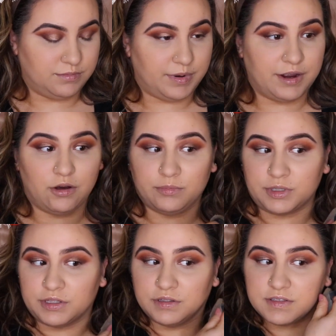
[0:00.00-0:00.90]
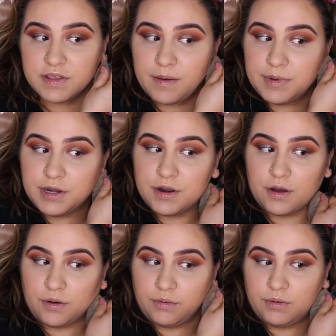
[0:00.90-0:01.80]
by all means let me
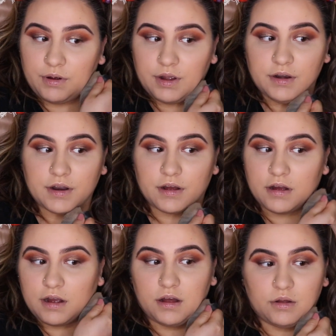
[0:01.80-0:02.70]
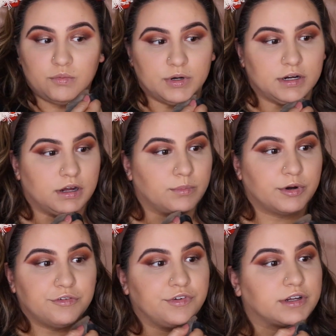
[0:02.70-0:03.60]
know and I'll work on
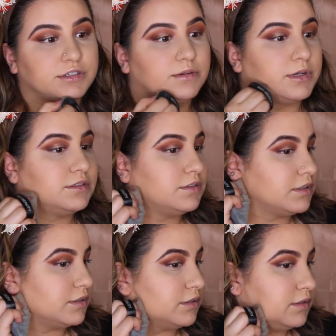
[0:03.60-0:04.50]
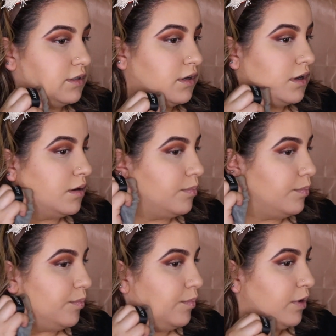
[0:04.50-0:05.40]
perfecting my skills.
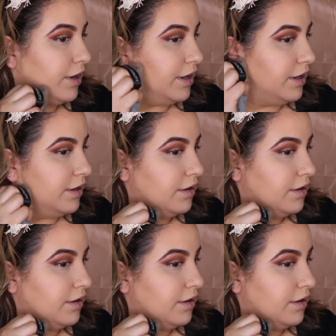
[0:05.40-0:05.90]
But